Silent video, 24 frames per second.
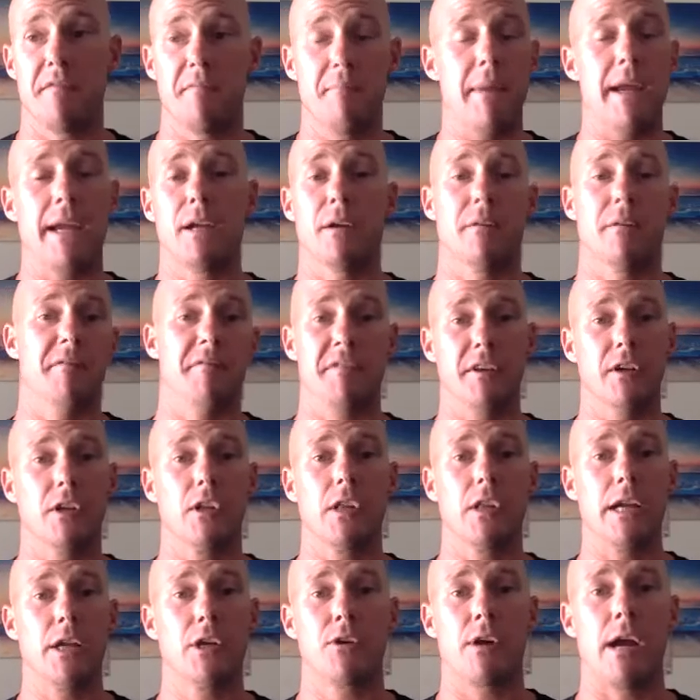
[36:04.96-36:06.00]
make them feel
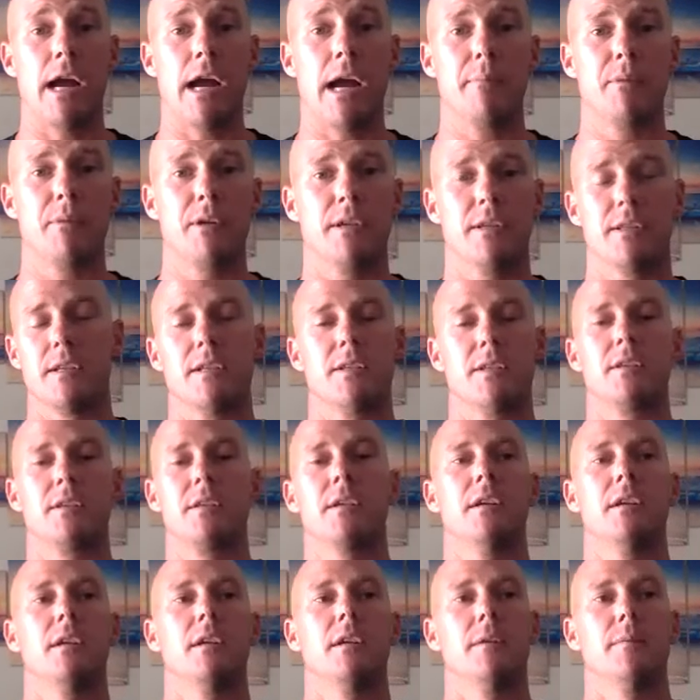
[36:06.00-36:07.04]
like crap, because
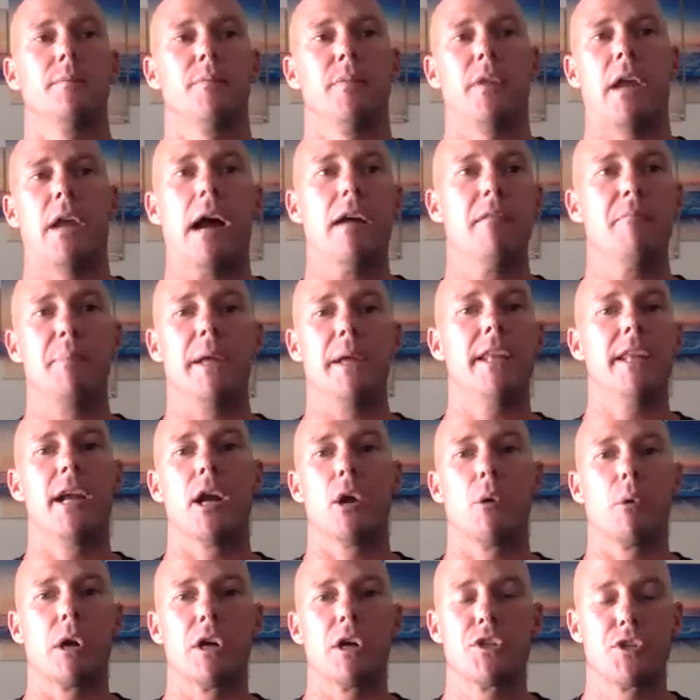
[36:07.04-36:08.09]
I've been there
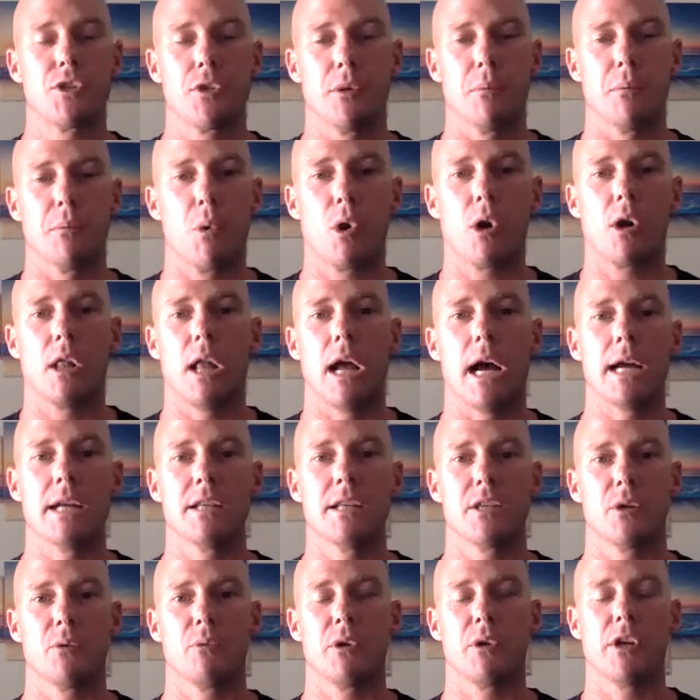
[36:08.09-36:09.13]
where it's
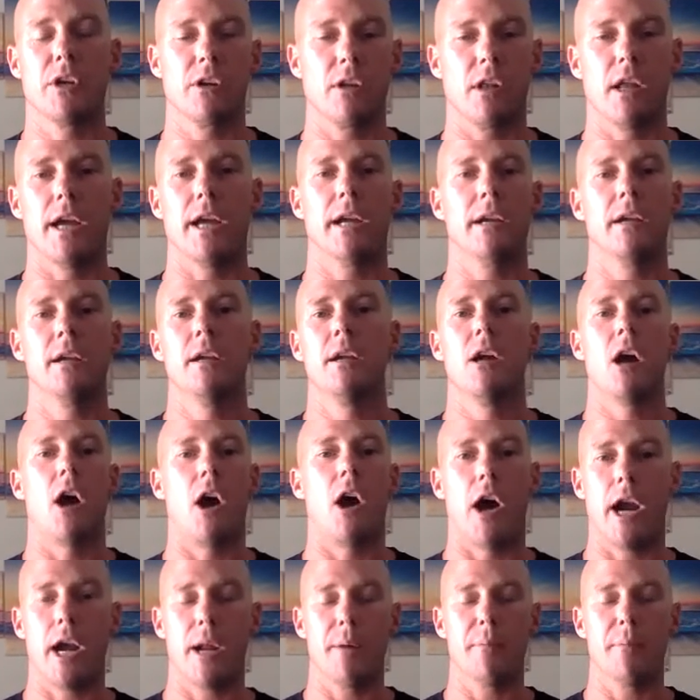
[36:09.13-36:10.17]
demoralizing, where you're like, all
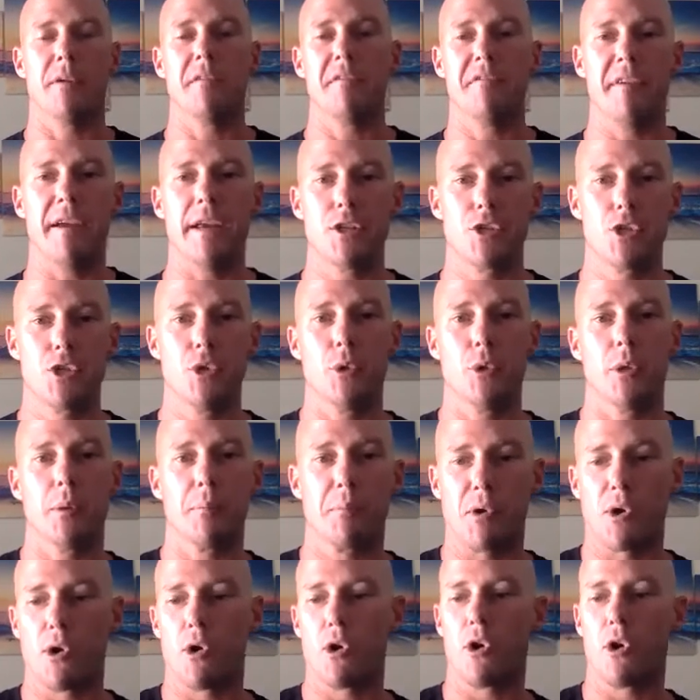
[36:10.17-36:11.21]
right, I'm on phase 2 of the
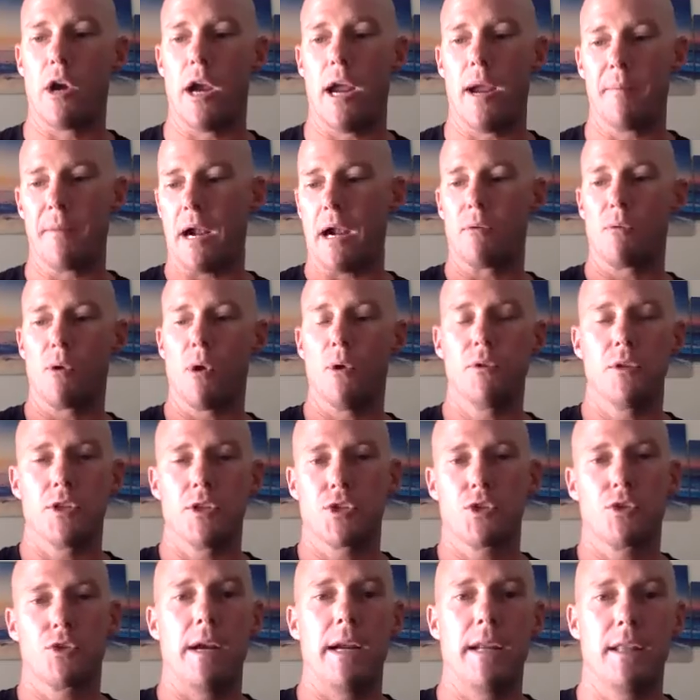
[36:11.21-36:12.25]
program and I wrote this
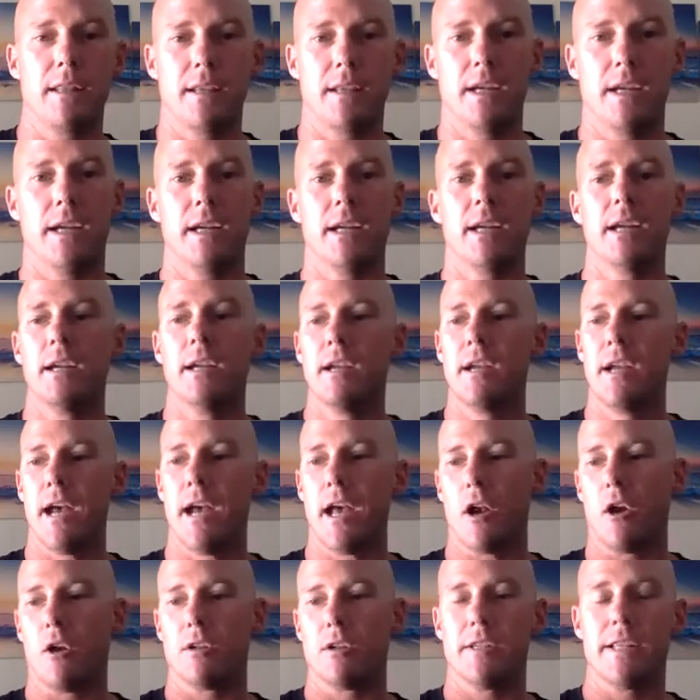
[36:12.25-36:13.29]
great thing. And
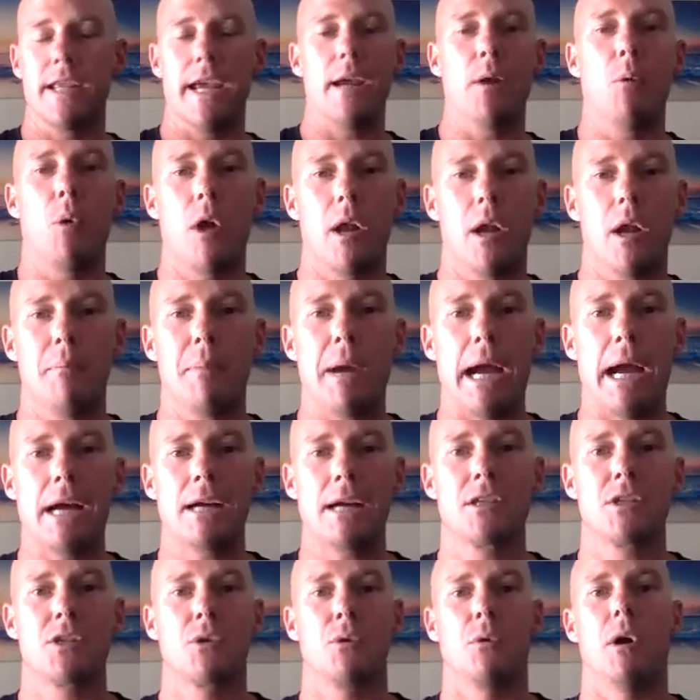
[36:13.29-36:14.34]
on day 1 of back
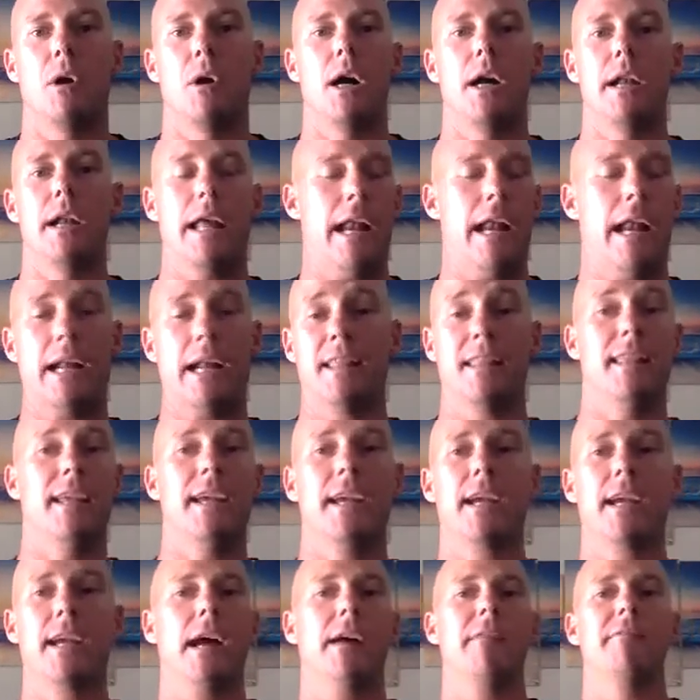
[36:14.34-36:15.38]
squat, and I
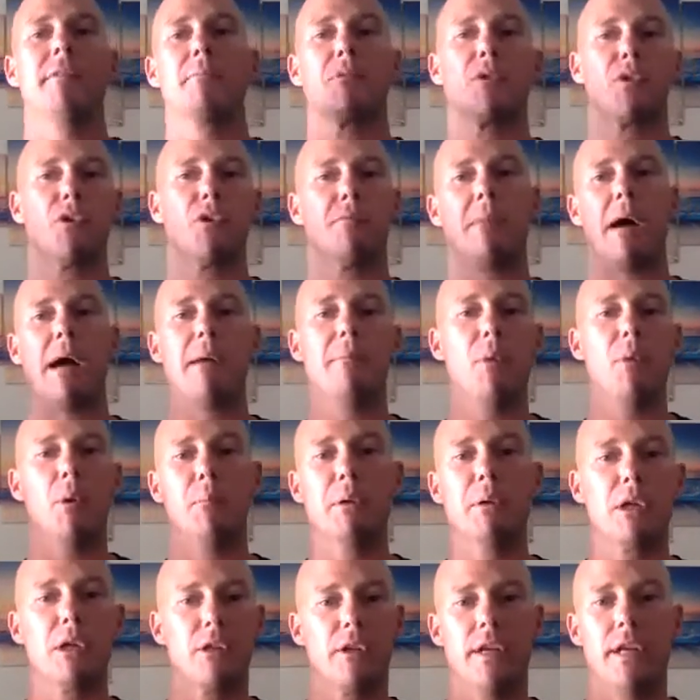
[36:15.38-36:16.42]
think I've improved my
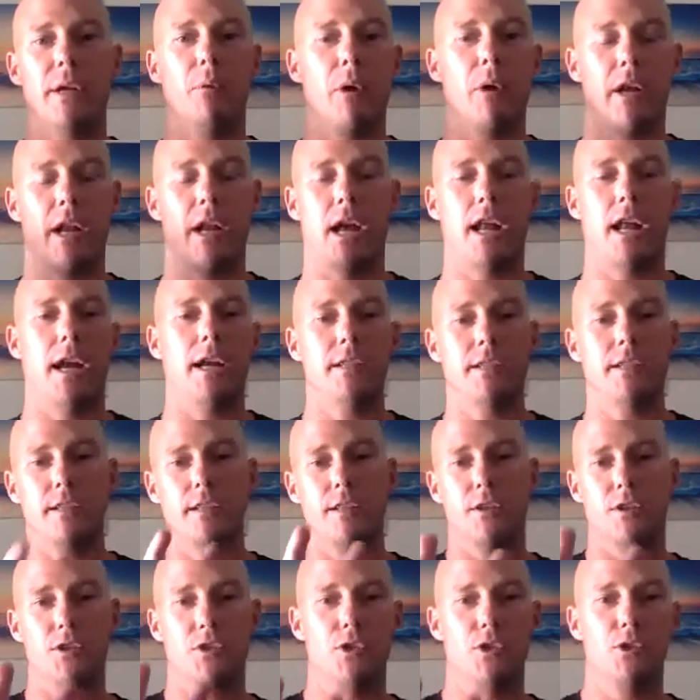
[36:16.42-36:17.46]
mobility and whatnot. I did
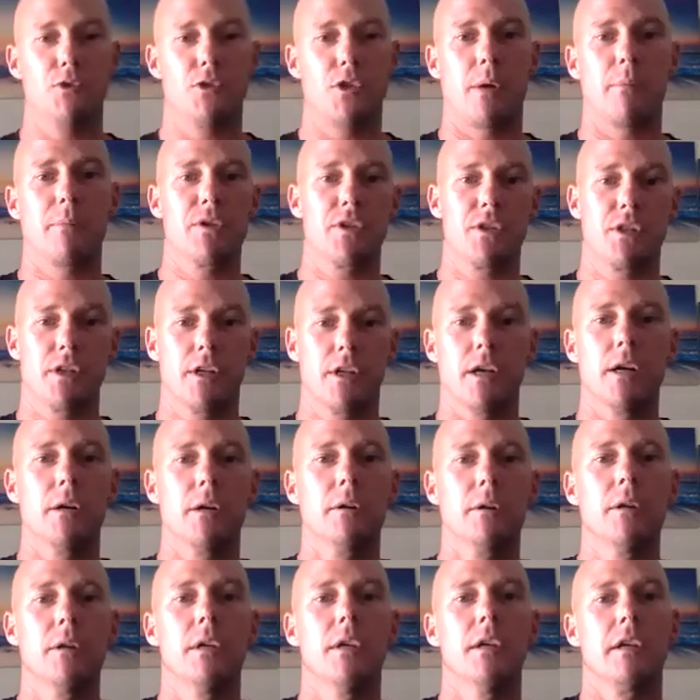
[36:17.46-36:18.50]
this 2 summers ago,
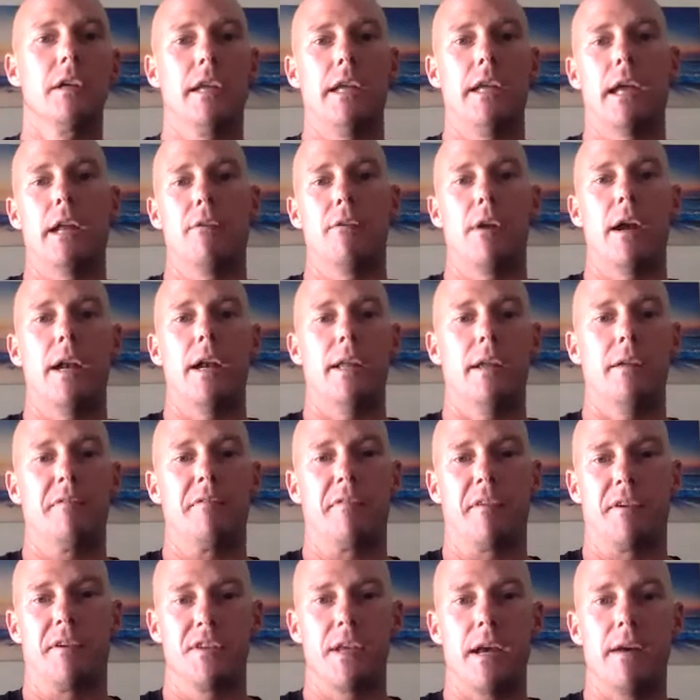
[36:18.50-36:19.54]
getting ready
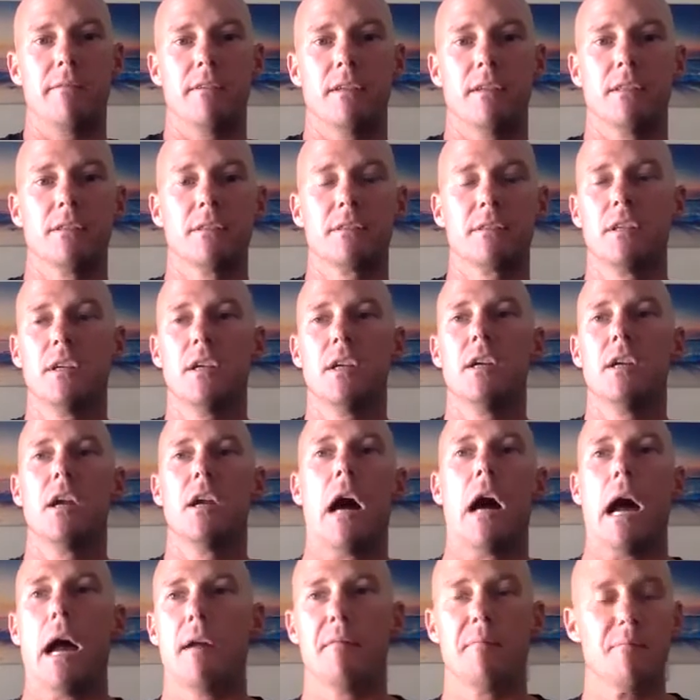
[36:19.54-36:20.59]
for sevens.
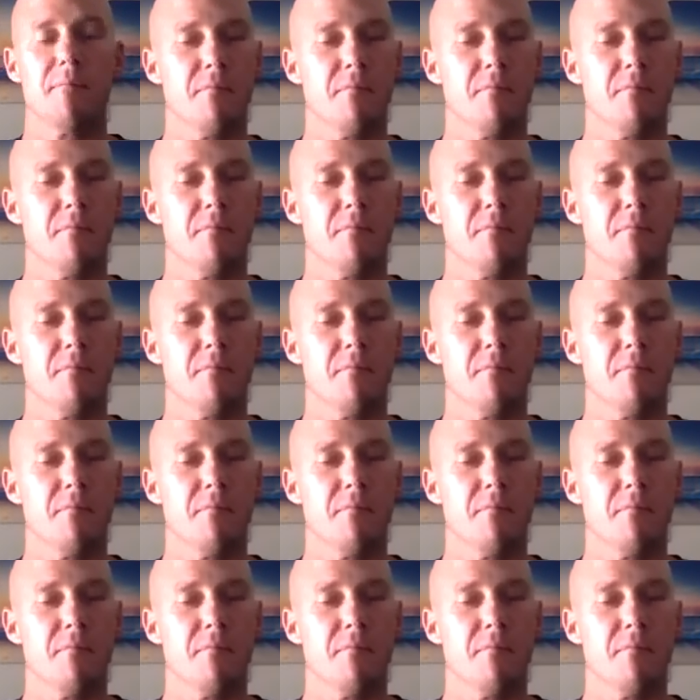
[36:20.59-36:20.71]
First day